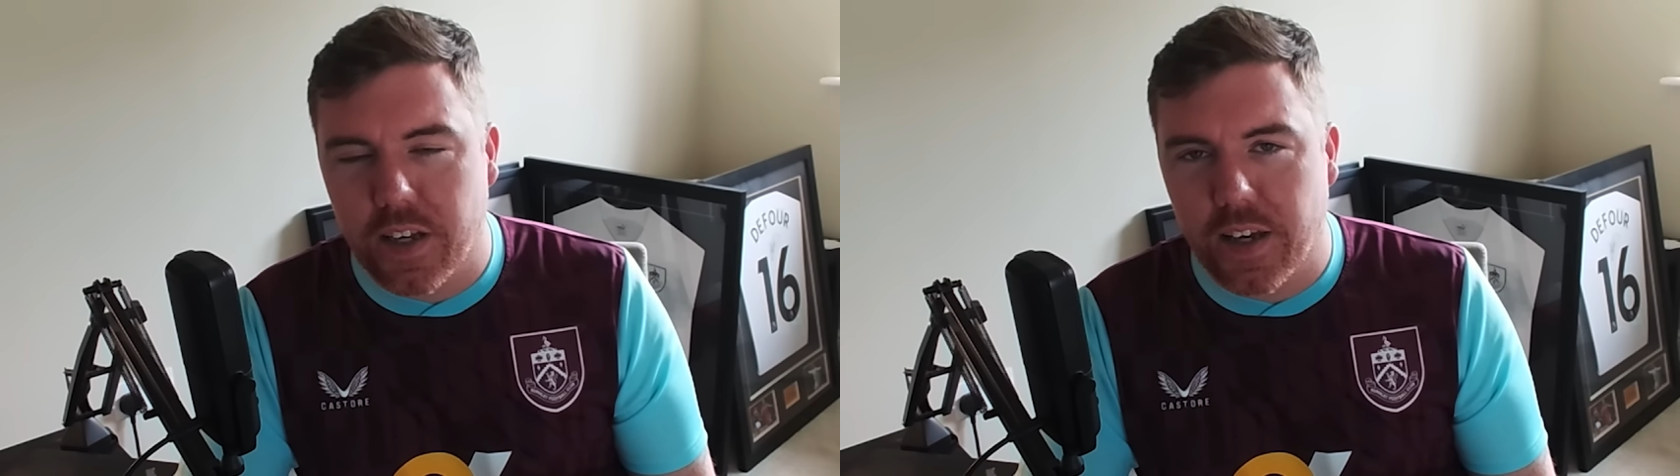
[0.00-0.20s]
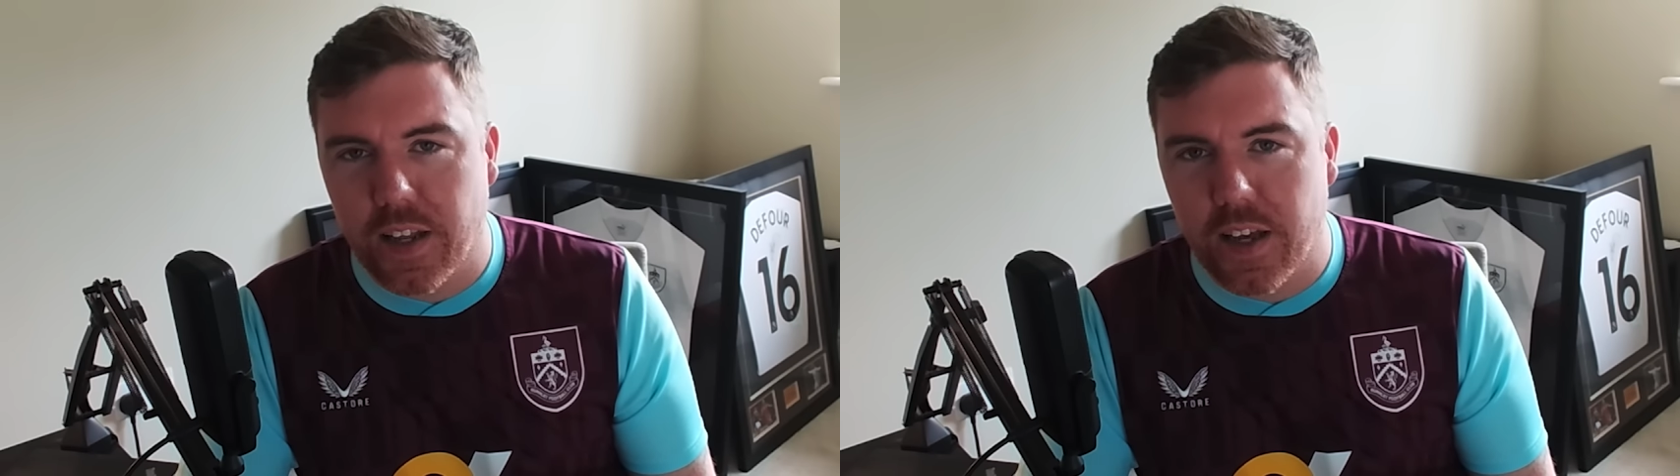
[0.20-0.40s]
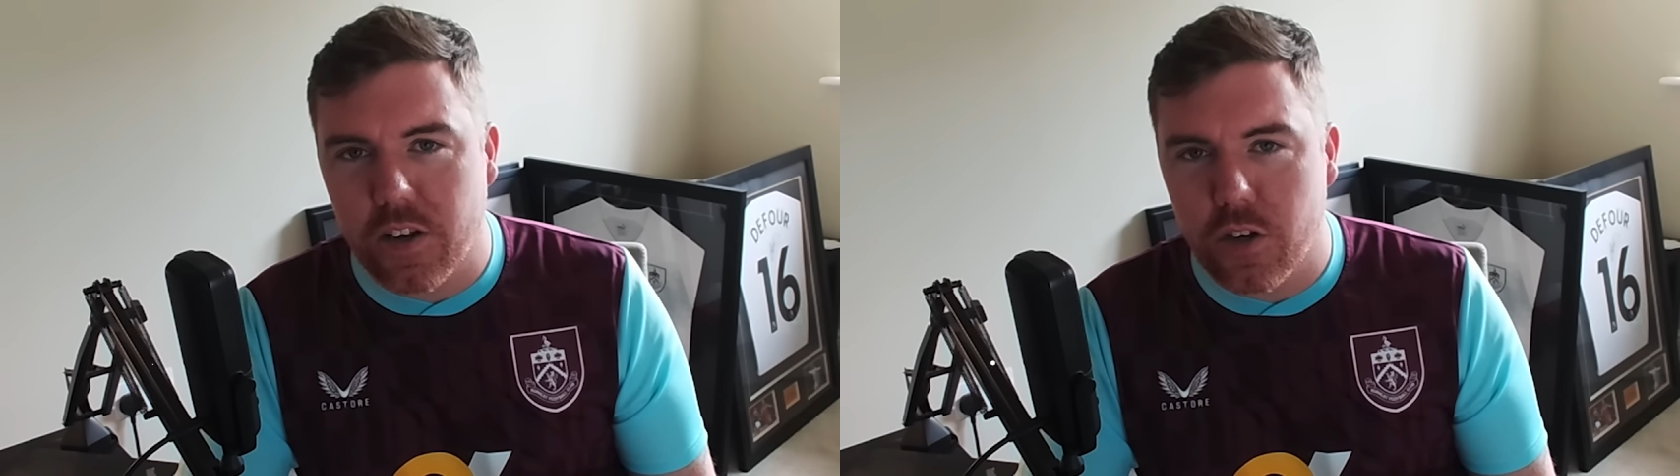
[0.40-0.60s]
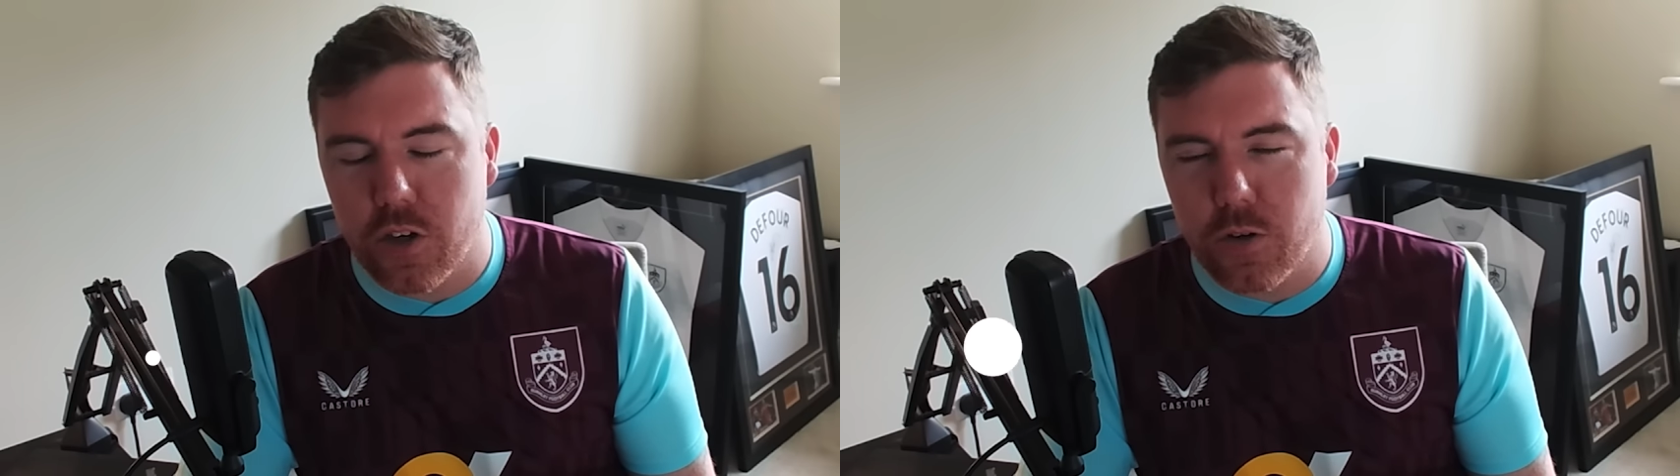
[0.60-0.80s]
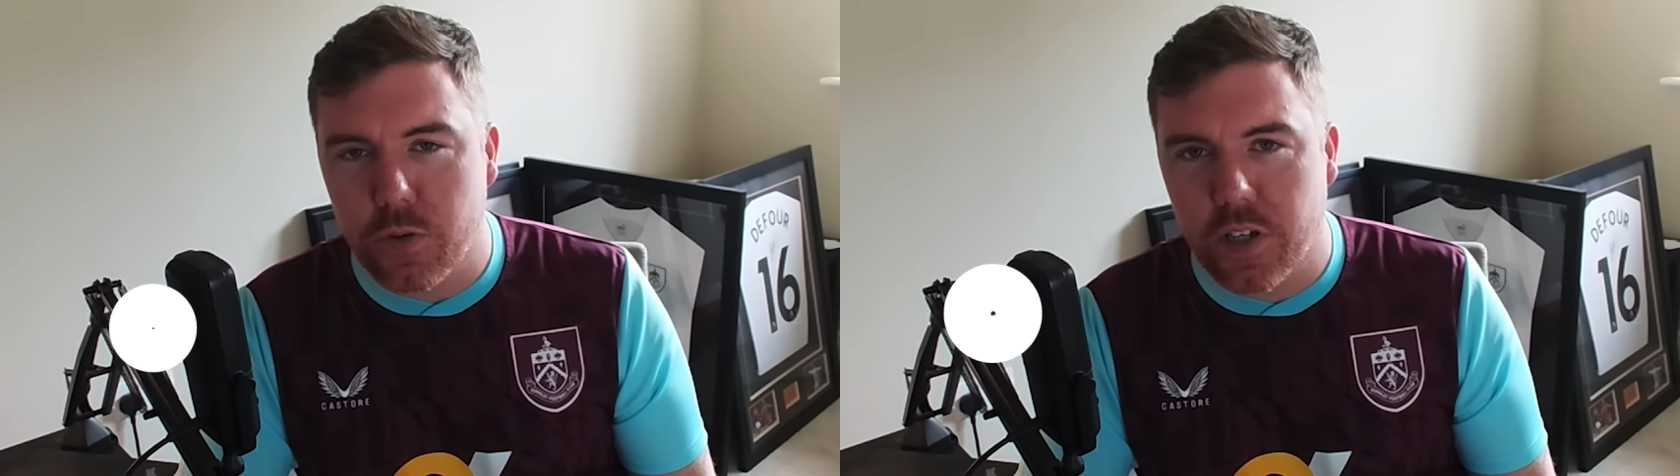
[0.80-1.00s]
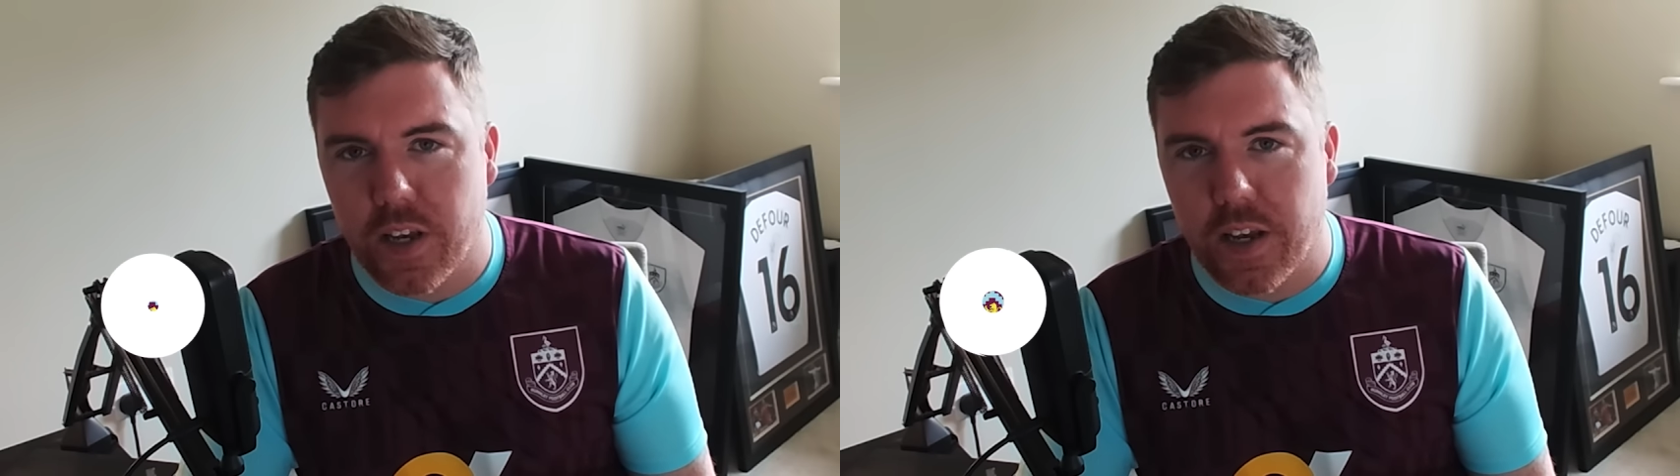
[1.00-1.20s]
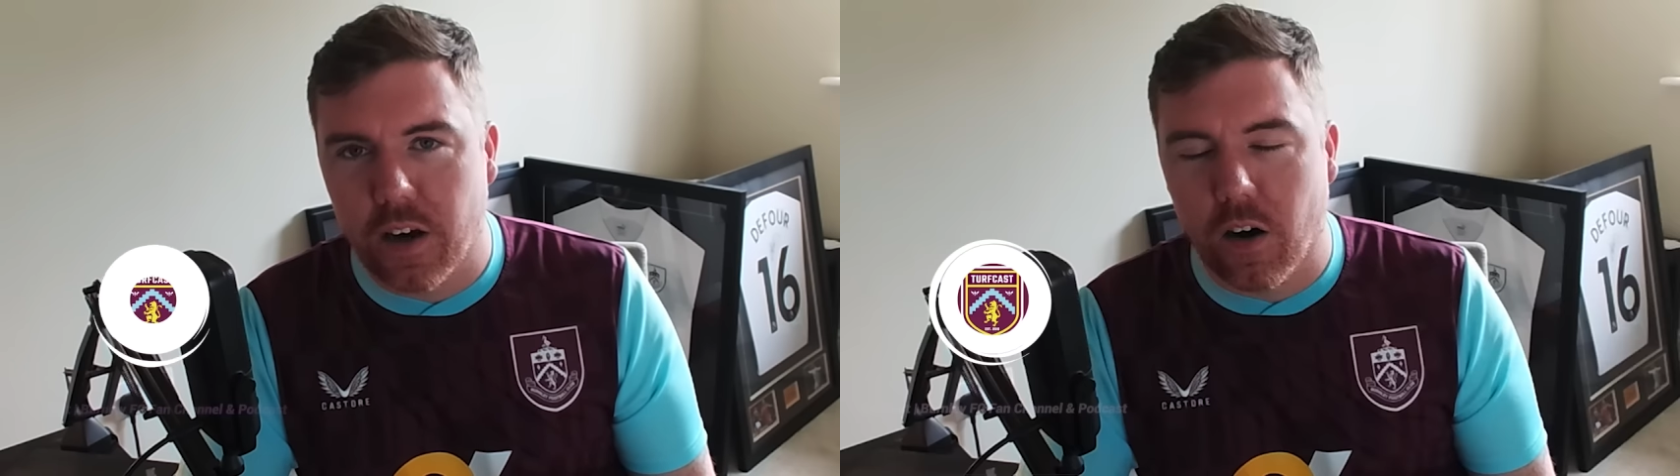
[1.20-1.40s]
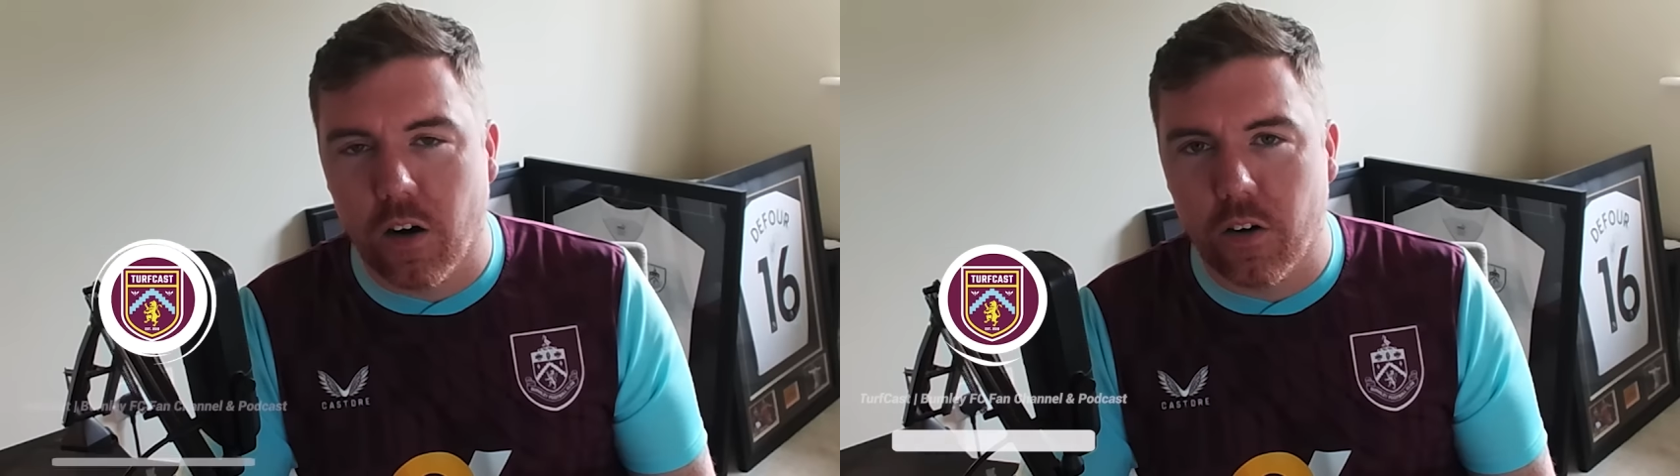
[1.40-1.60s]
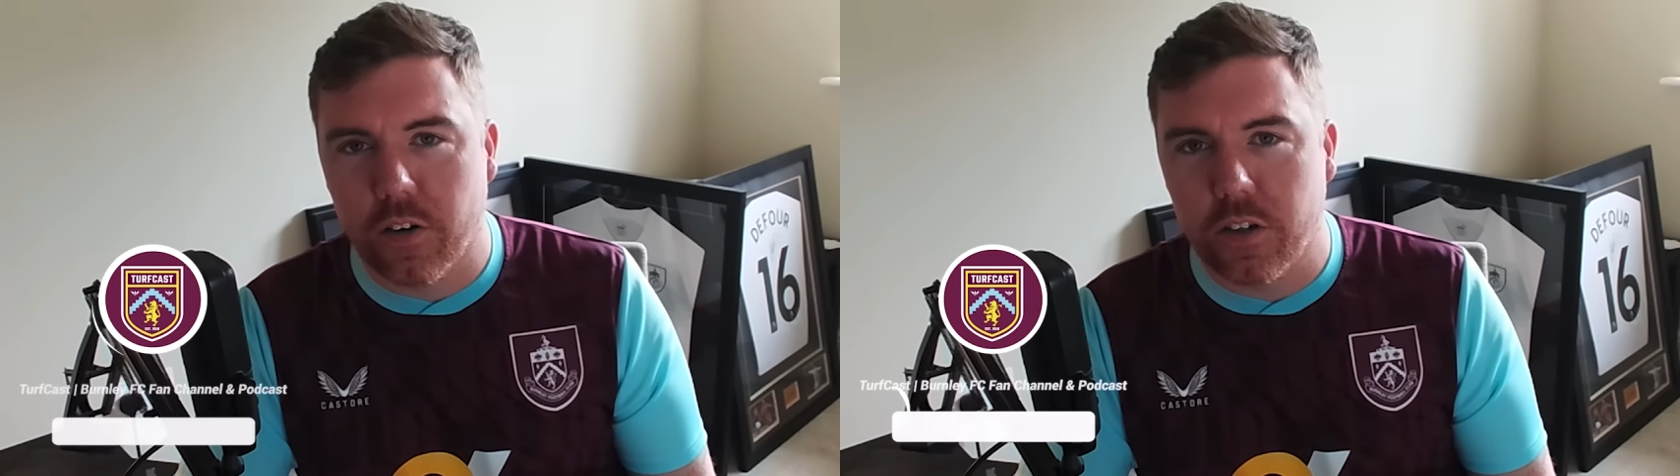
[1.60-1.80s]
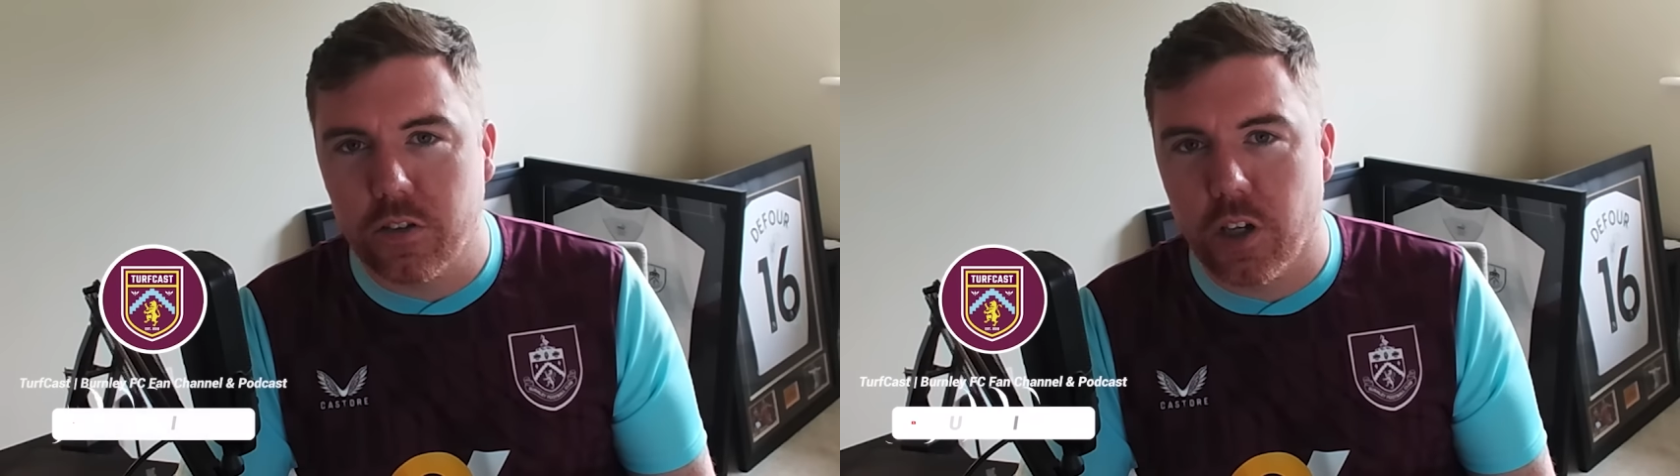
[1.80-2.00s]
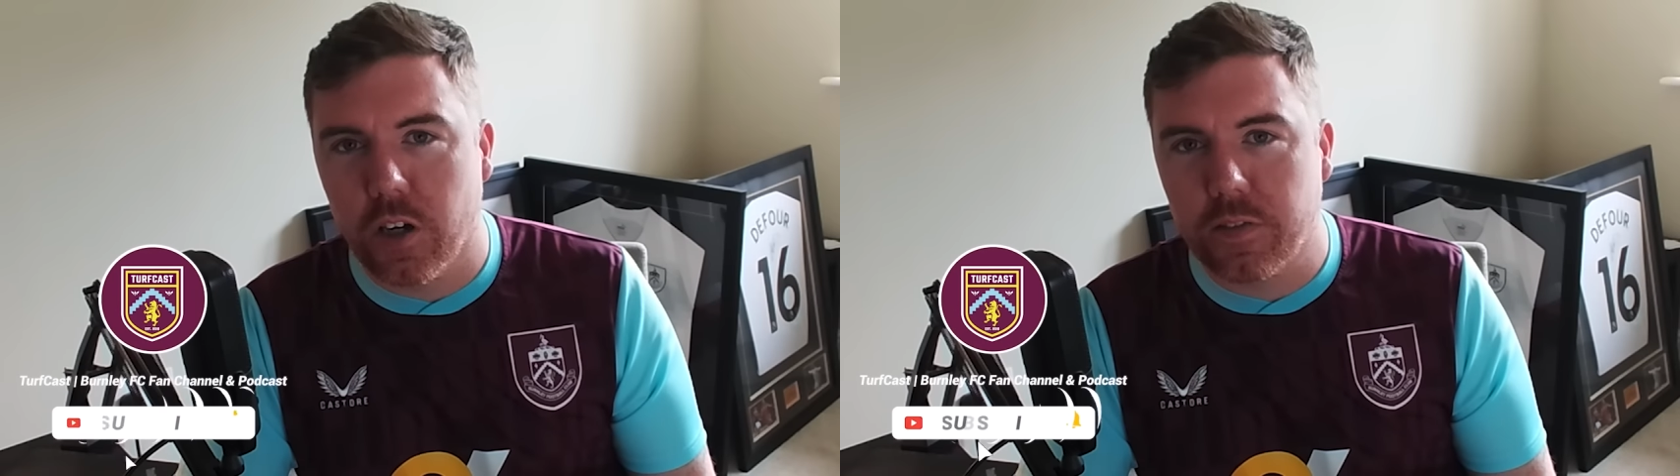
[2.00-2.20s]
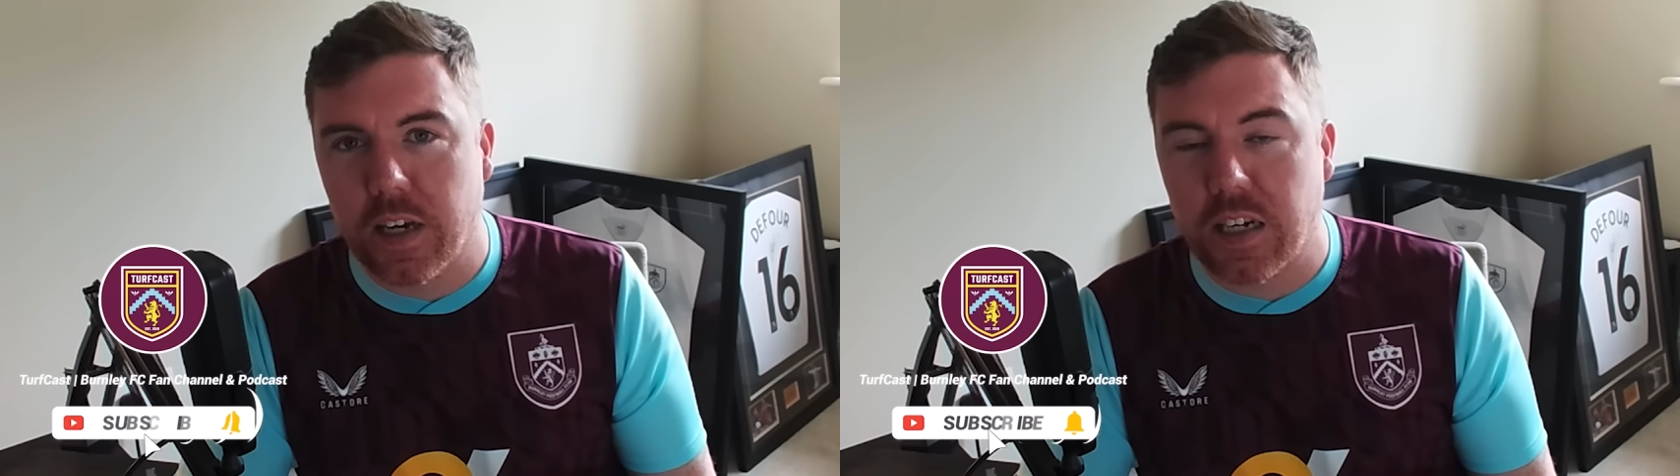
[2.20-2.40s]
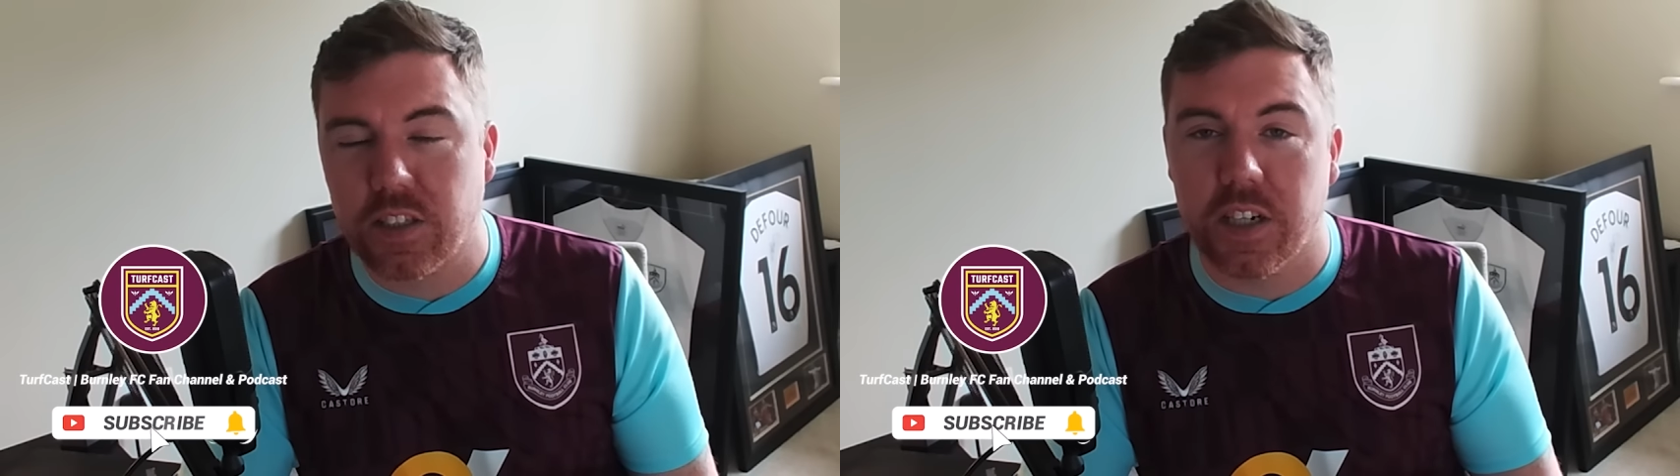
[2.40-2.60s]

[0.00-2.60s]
Daily News here on Turfcast,